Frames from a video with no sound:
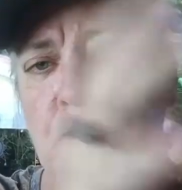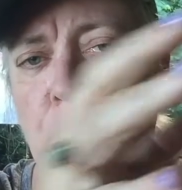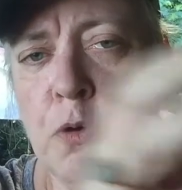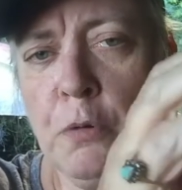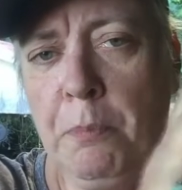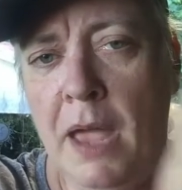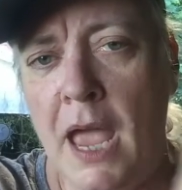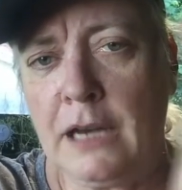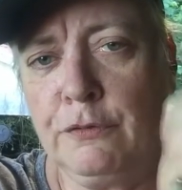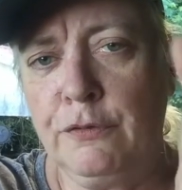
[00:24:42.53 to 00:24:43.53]
more
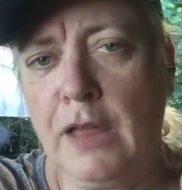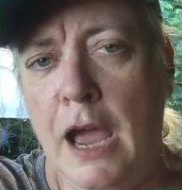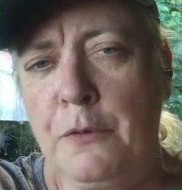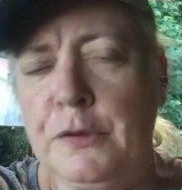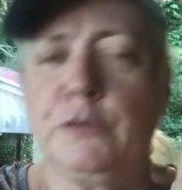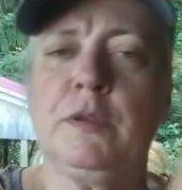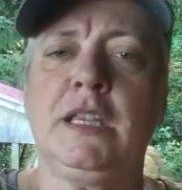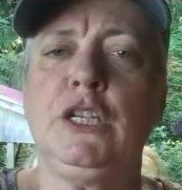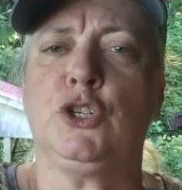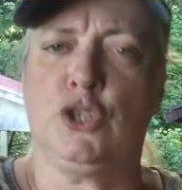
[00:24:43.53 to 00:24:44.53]
packed flowers with
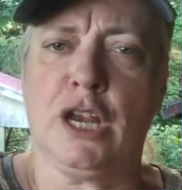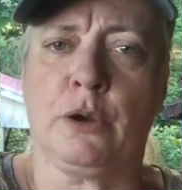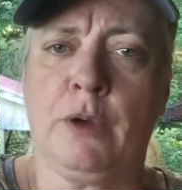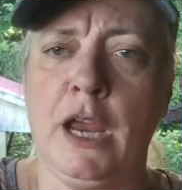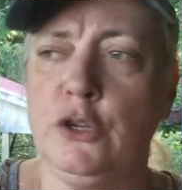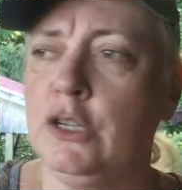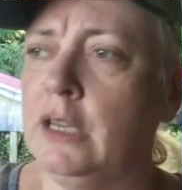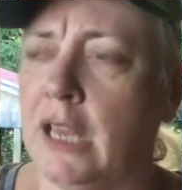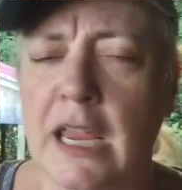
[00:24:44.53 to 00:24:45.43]
each generation.